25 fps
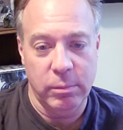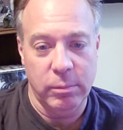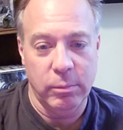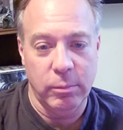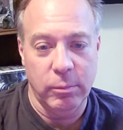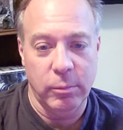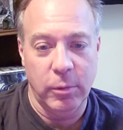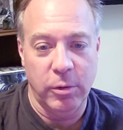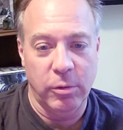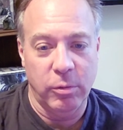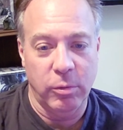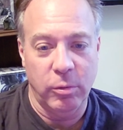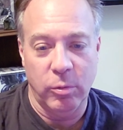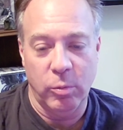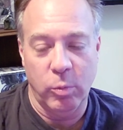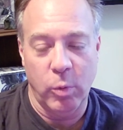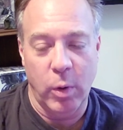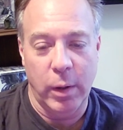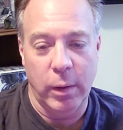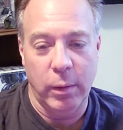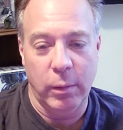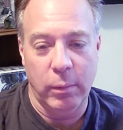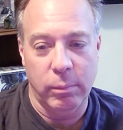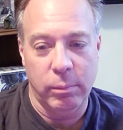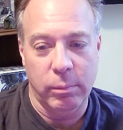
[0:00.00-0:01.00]
which was
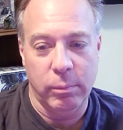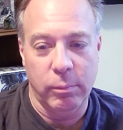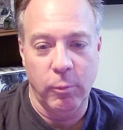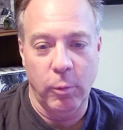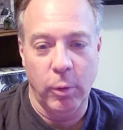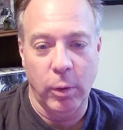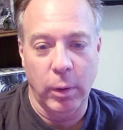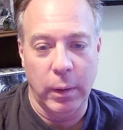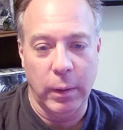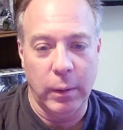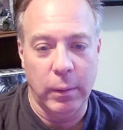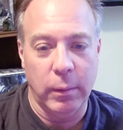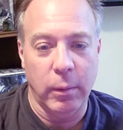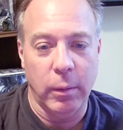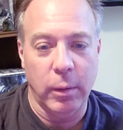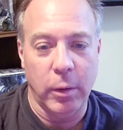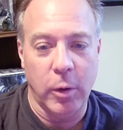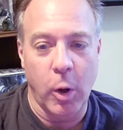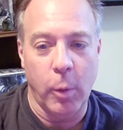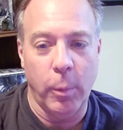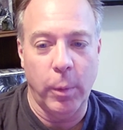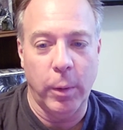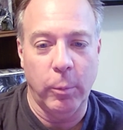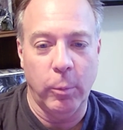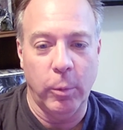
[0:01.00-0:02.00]
when really
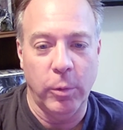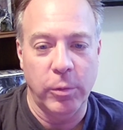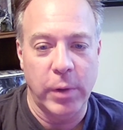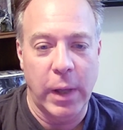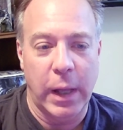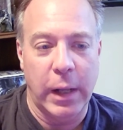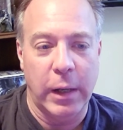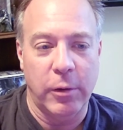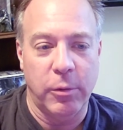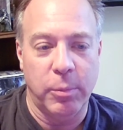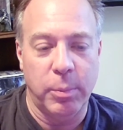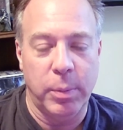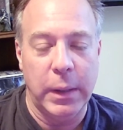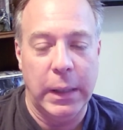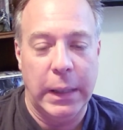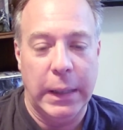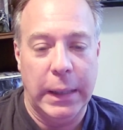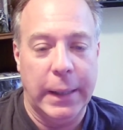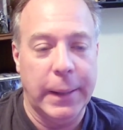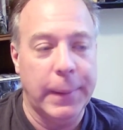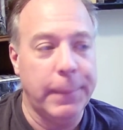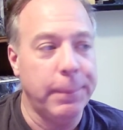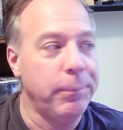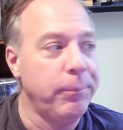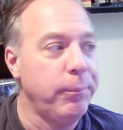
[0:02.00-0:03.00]
Conan was at its
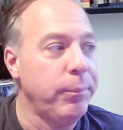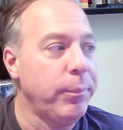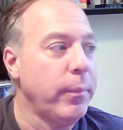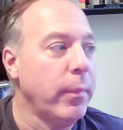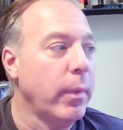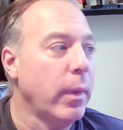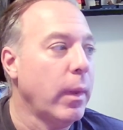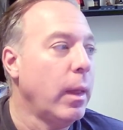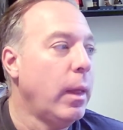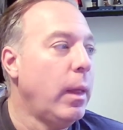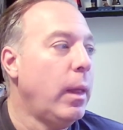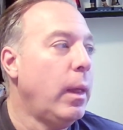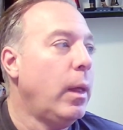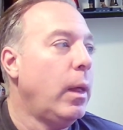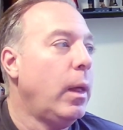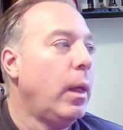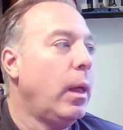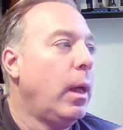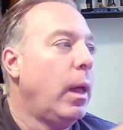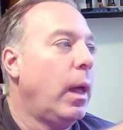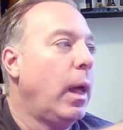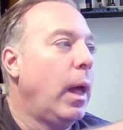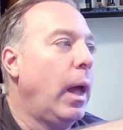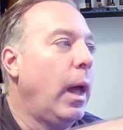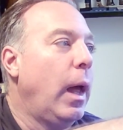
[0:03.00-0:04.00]
peak.
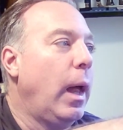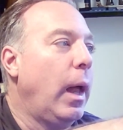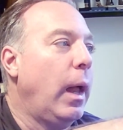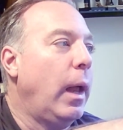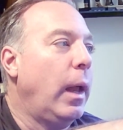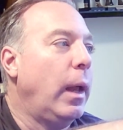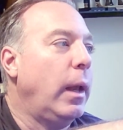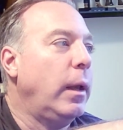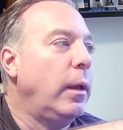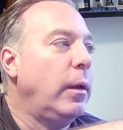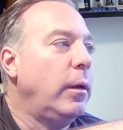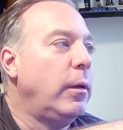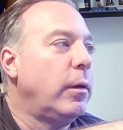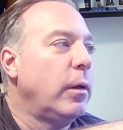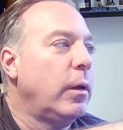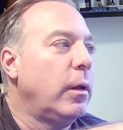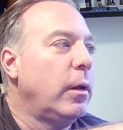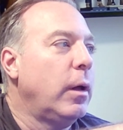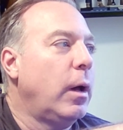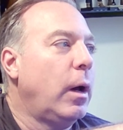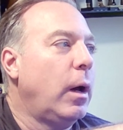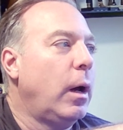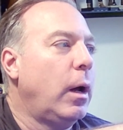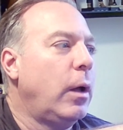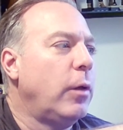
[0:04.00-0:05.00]
And
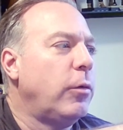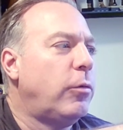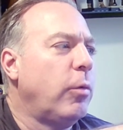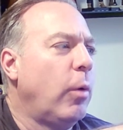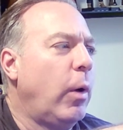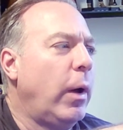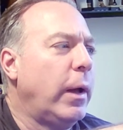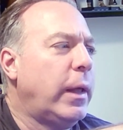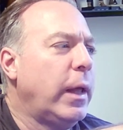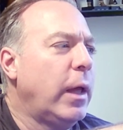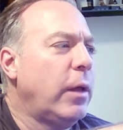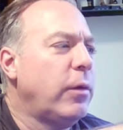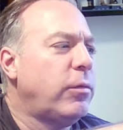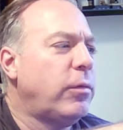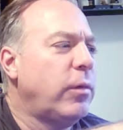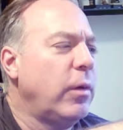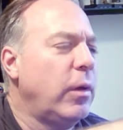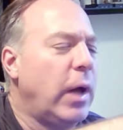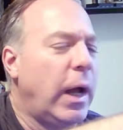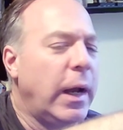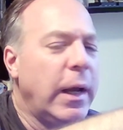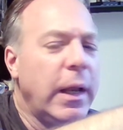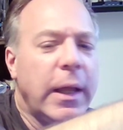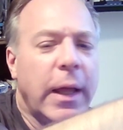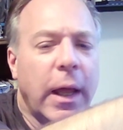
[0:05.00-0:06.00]
so I guess
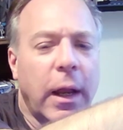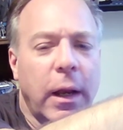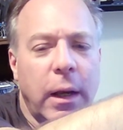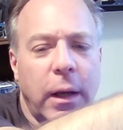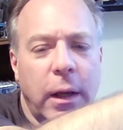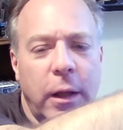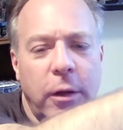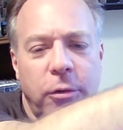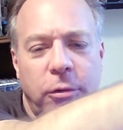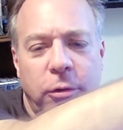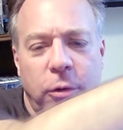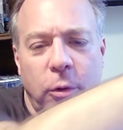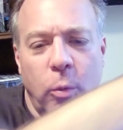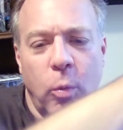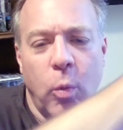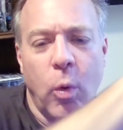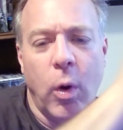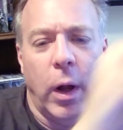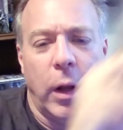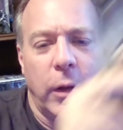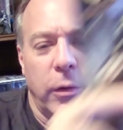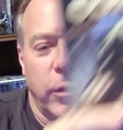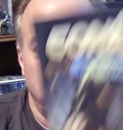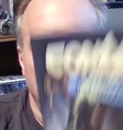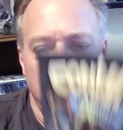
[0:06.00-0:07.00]
I didn't get issue
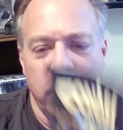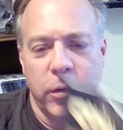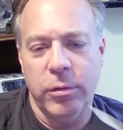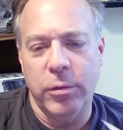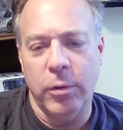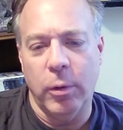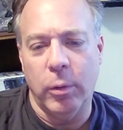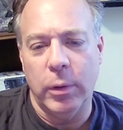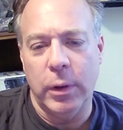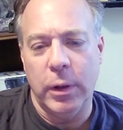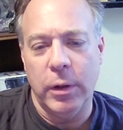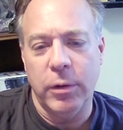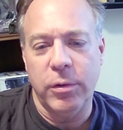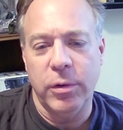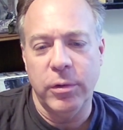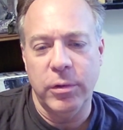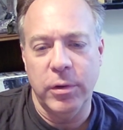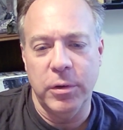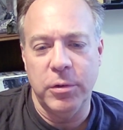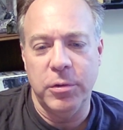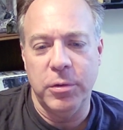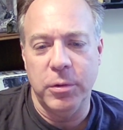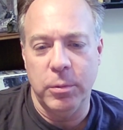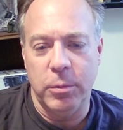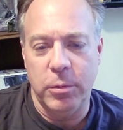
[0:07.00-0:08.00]
one, so this is
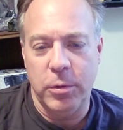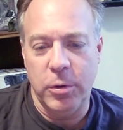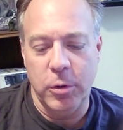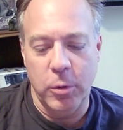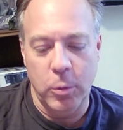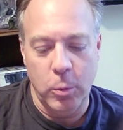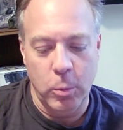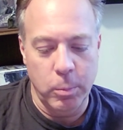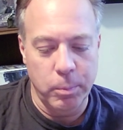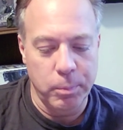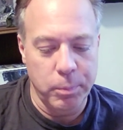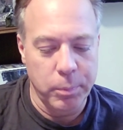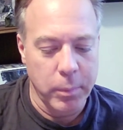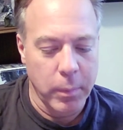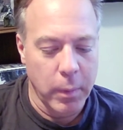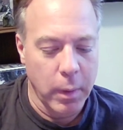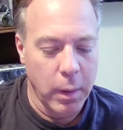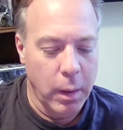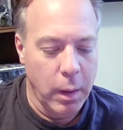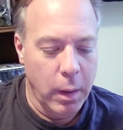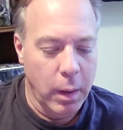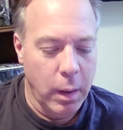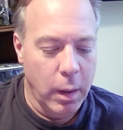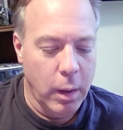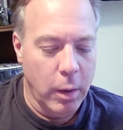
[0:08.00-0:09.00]
issue two.
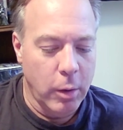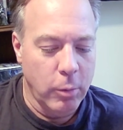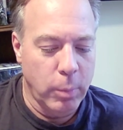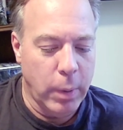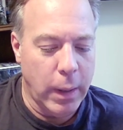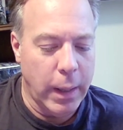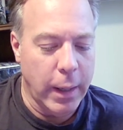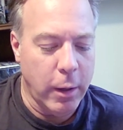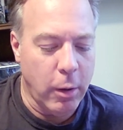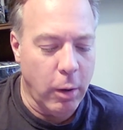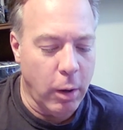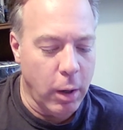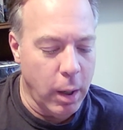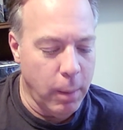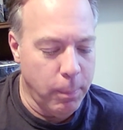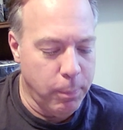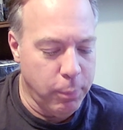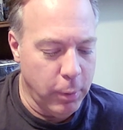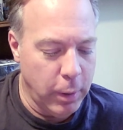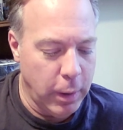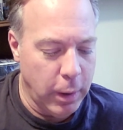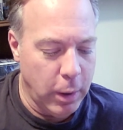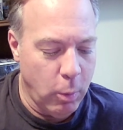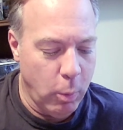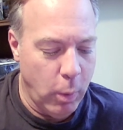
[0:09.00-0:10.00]
But I caught up
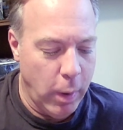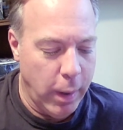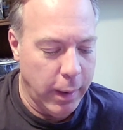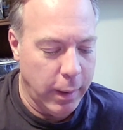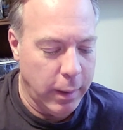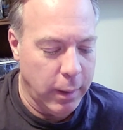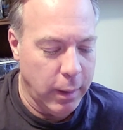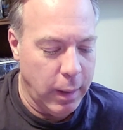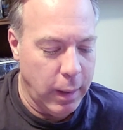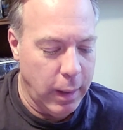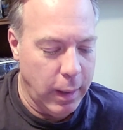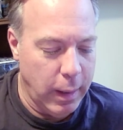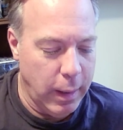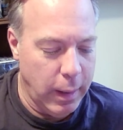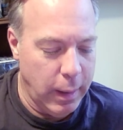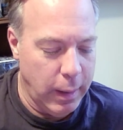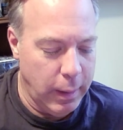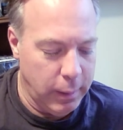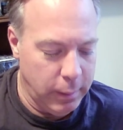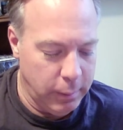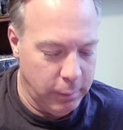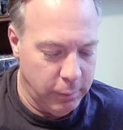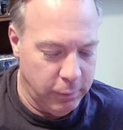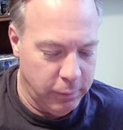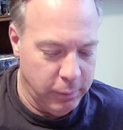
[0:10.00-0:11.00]
pretty quick,
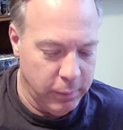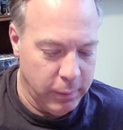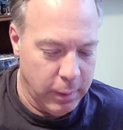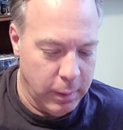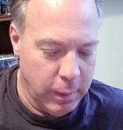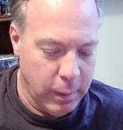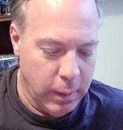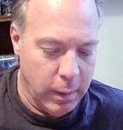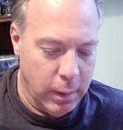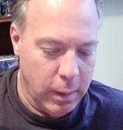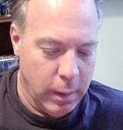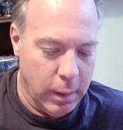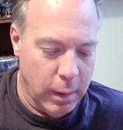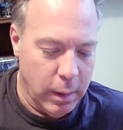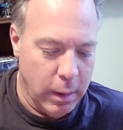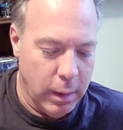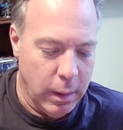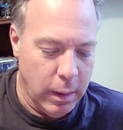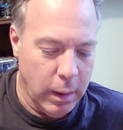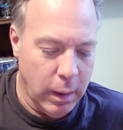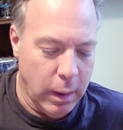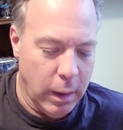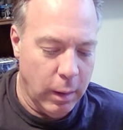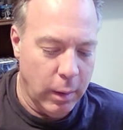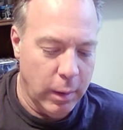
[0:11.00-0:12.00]
and
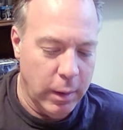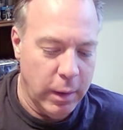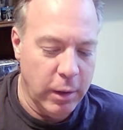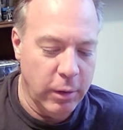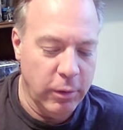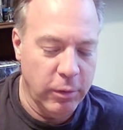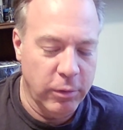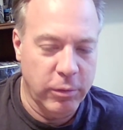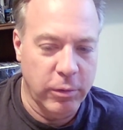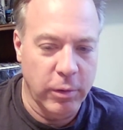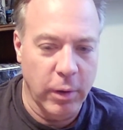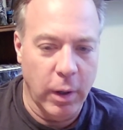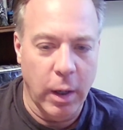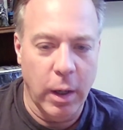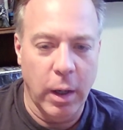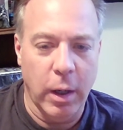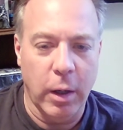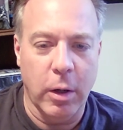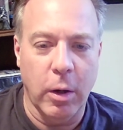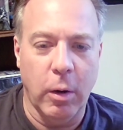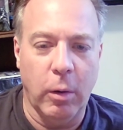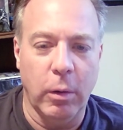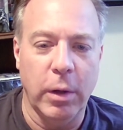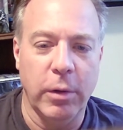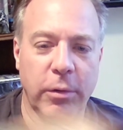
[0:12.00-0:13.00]

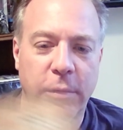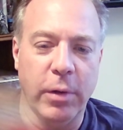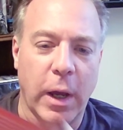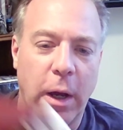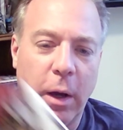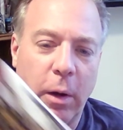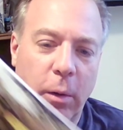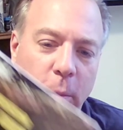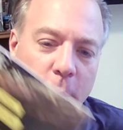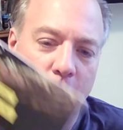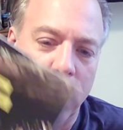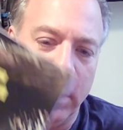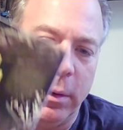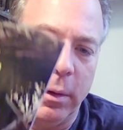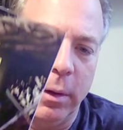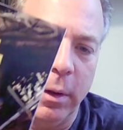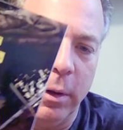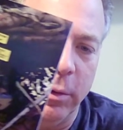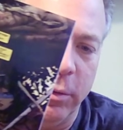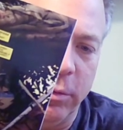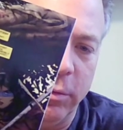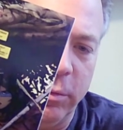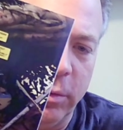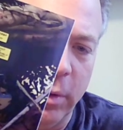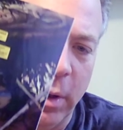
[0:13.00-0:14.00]
Conan's out with
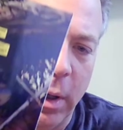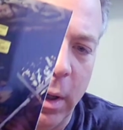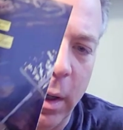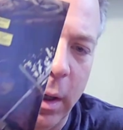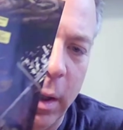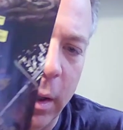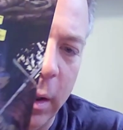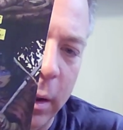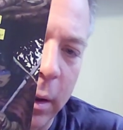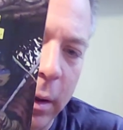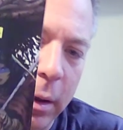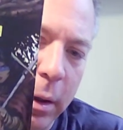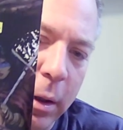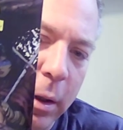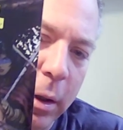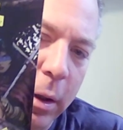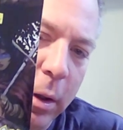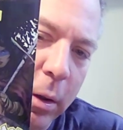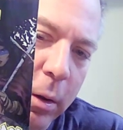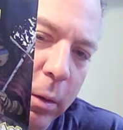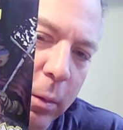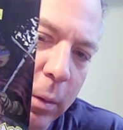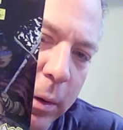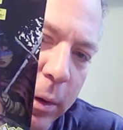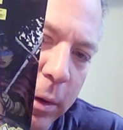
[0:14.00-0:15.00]
this
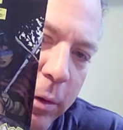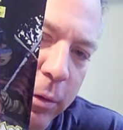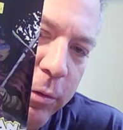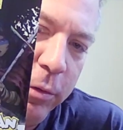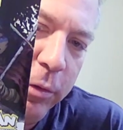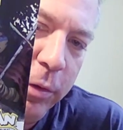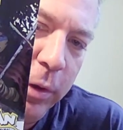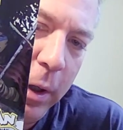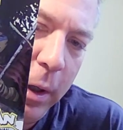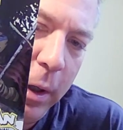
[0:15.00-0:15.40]
chick